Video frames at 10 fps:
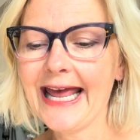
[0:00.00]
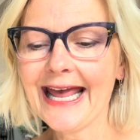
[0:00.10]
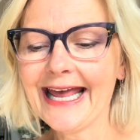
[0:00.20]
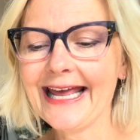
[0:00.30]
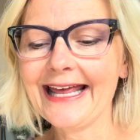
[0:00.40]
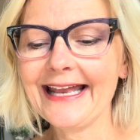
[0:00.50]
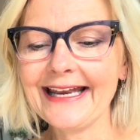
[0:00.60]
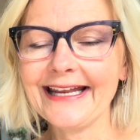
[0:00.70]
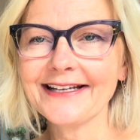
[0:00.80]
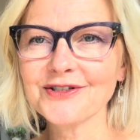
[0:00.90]
And
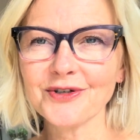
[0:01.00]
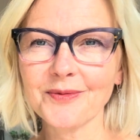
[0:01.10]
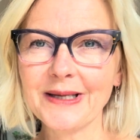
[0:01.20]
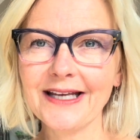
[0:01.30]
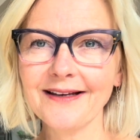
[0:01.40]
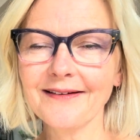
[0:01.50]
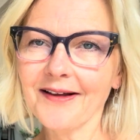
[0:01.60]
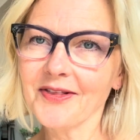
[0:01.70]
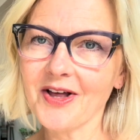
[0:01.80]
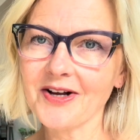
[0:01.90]
it took me a
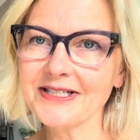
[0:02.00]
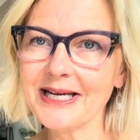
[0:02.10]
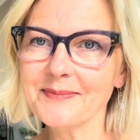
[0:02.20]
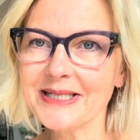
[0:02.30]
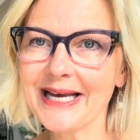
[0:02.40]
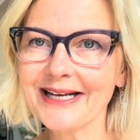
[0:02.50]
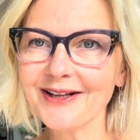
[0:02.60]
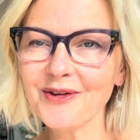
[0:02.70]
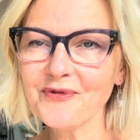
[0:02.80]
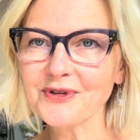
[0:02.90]
long time to edit
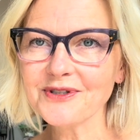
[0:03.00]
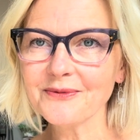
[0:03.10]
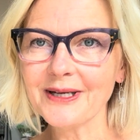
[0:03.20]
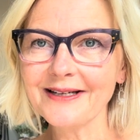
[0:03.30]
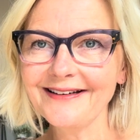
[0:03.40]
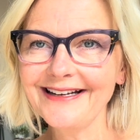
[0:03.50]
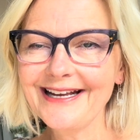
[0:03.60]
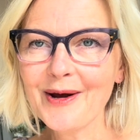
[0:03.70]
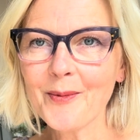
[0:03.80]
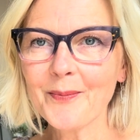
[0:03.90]
the first one,
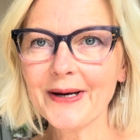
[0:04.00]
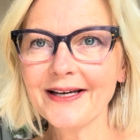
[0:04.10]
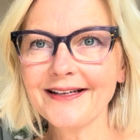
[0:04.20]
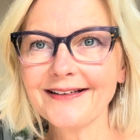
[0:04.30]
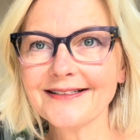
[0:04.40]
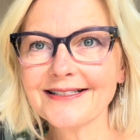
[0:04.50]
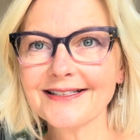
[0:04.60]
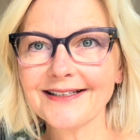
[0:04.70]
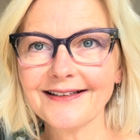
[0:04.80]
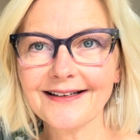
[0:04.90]
but
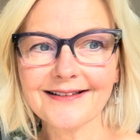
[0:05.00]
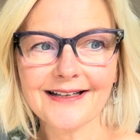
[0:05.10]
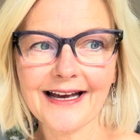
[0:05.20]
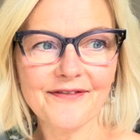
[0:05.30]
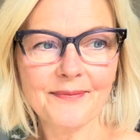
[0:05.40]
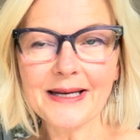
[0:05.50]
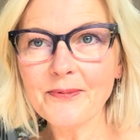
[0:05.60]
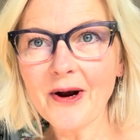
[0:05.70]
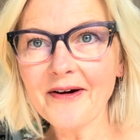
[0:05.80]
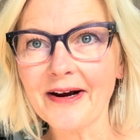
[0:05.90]
I've made
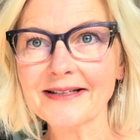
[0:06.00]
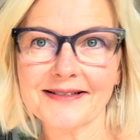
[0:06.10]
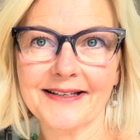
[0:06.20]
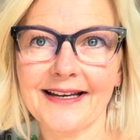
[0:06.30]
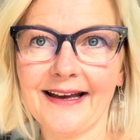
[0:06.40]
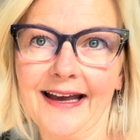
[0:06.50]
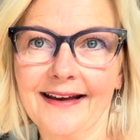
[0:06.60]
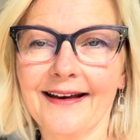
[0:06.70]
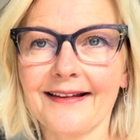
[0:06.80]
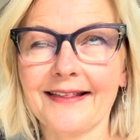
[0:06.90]
progress.
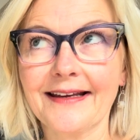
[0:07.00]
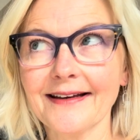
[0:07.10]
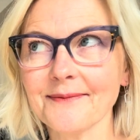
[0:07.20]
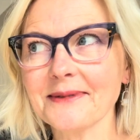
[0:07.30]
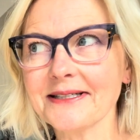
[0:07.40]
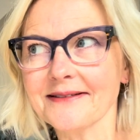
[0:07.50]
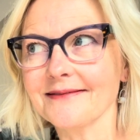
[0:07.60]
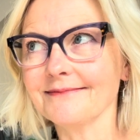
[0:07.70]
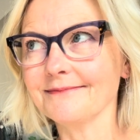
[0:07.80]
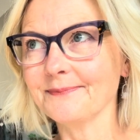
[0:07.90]
I think I'm gonna
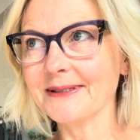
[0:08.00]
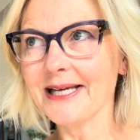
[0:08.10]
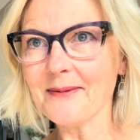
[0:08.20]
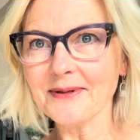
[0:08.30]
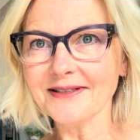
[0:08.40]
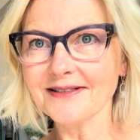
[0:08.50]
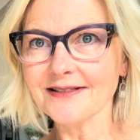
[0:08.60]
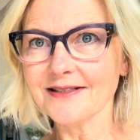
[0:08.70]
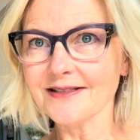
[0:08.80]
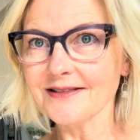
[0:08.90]
be able
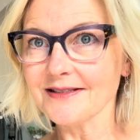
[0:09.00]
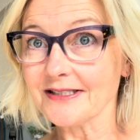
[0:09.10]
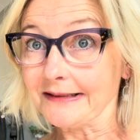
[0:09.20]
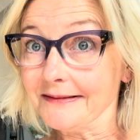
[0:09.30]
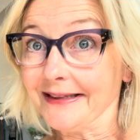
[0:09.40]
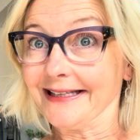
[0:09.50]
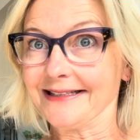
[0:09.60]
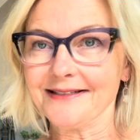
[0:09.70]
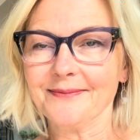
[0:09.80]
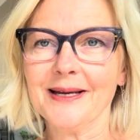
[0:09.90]
to do
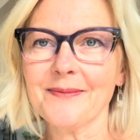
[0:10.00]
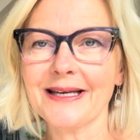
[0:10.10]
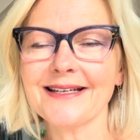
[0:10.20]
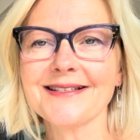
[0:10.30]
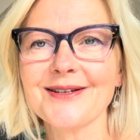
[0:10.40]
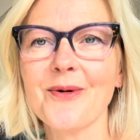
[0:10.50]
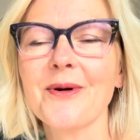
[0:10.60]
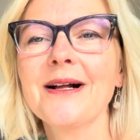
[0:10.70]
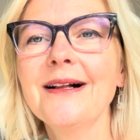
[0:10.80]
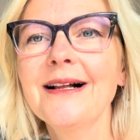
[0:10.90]
this maybe. So
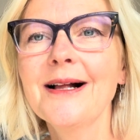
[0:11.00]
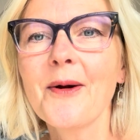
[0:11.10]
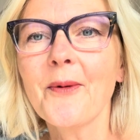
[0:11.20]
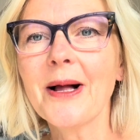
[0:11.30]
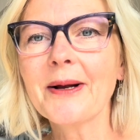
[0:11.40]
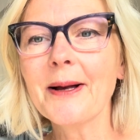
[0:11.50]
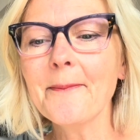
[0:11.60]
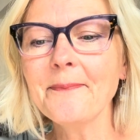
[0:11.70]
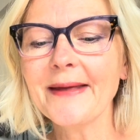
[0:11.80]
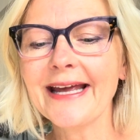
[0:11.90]

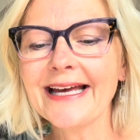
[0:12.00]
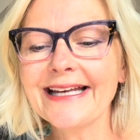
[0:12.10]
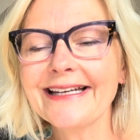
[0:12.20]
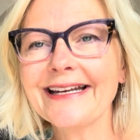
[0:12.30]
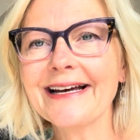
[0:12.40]
welcome. And